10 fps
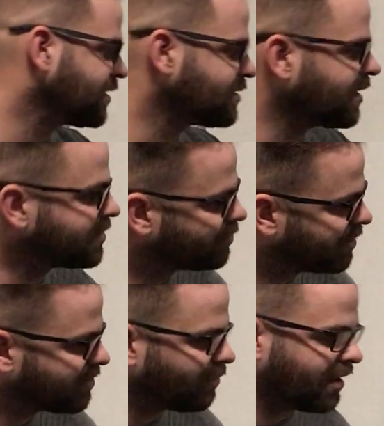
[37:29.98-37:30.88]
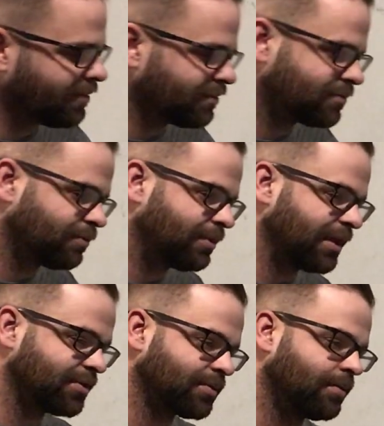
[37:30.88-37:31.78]
so that's the reason why those would be
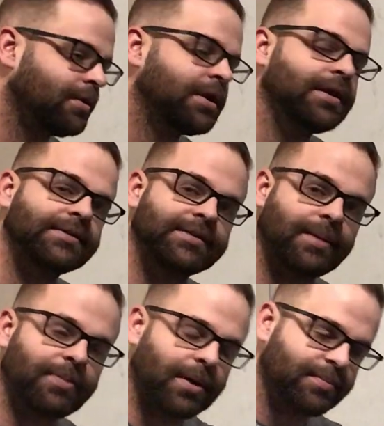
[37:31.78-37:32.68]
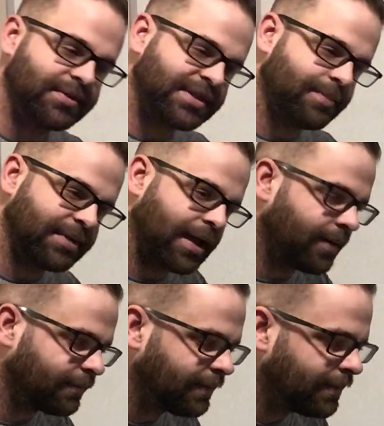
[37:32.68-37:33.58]
there. So step up, step
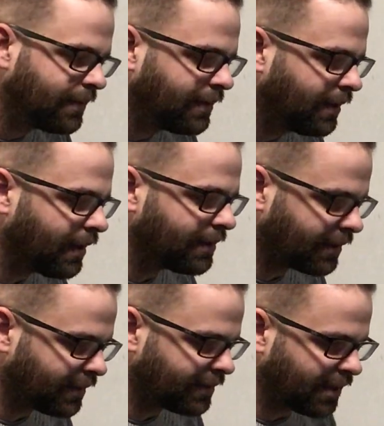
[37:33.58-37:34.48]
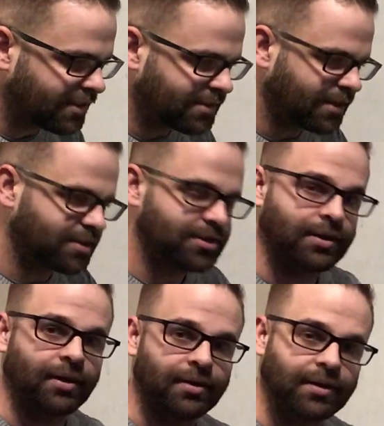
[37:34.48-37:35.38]
down, and then isolation
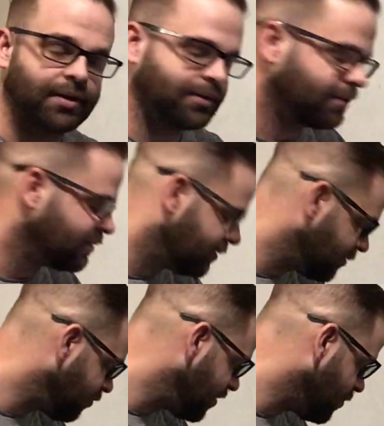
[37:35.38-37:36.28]
are the 3